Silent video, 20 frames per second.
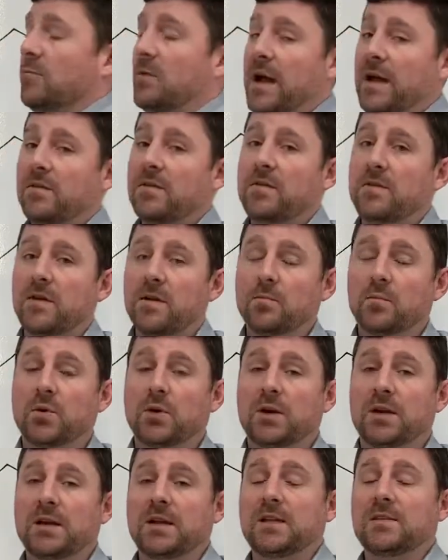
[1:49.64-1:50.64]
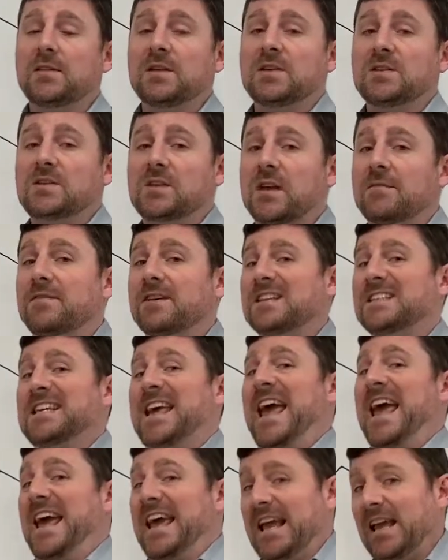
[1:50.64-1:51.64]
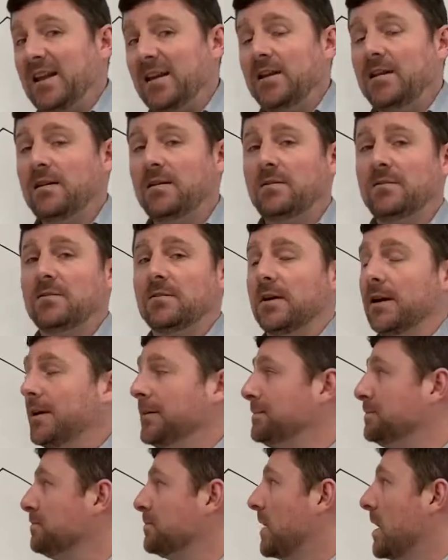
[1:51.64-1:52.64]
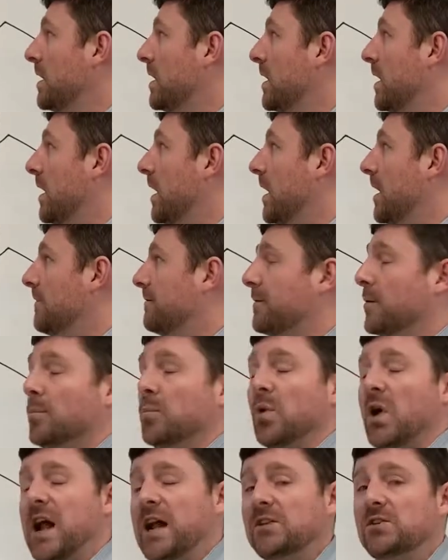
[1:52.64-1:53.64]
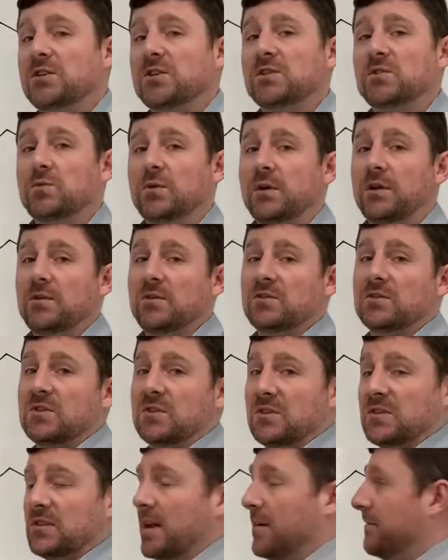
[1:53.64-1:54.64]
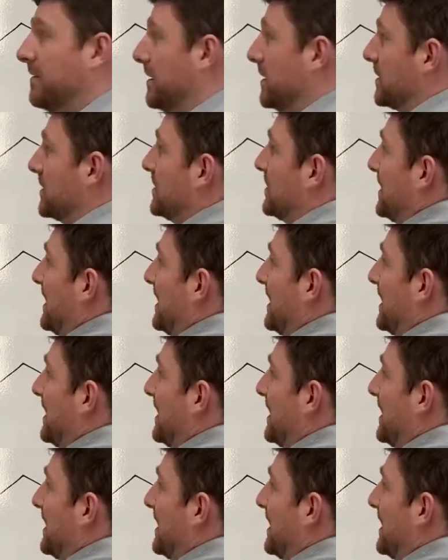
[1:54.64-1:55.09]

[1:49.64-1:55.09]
rather than putting in the suffix ane, right, for branches, we're going to use the suffix